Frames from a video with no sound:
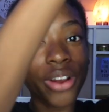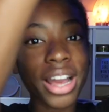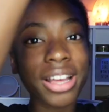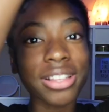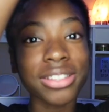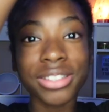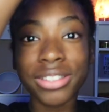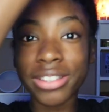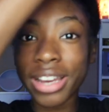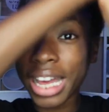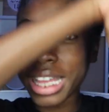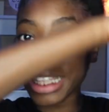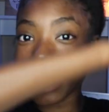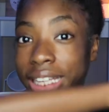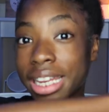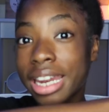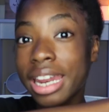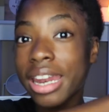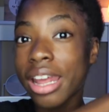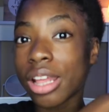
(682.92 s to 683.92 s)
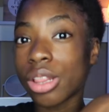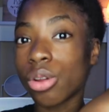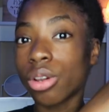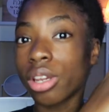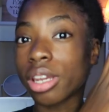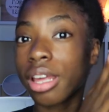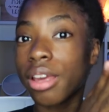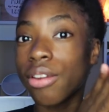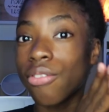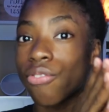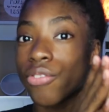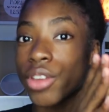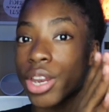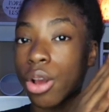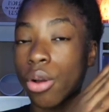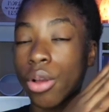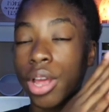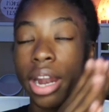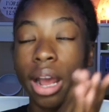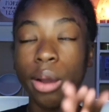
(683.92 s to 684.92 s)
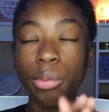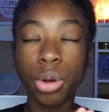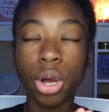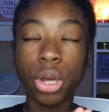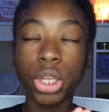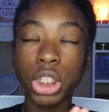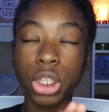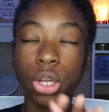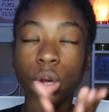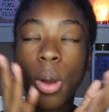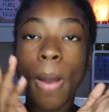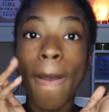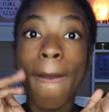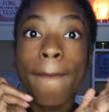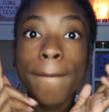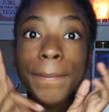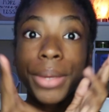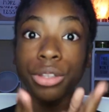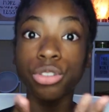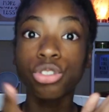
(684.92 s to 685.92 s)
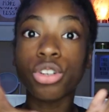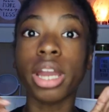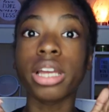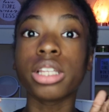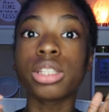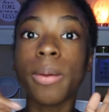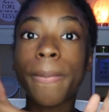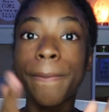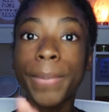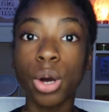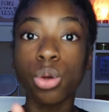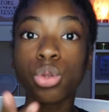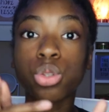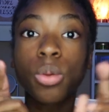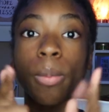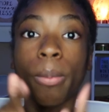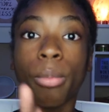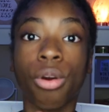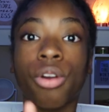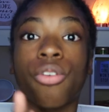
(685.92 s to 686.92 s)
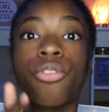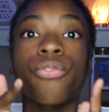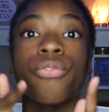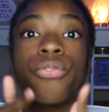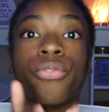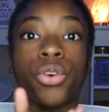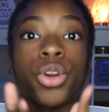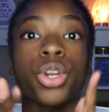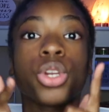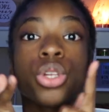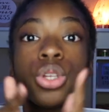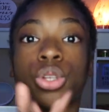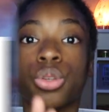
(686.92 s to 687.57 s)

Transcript: ado, I'll see you guys in another lit video. And I will also be trying to post more for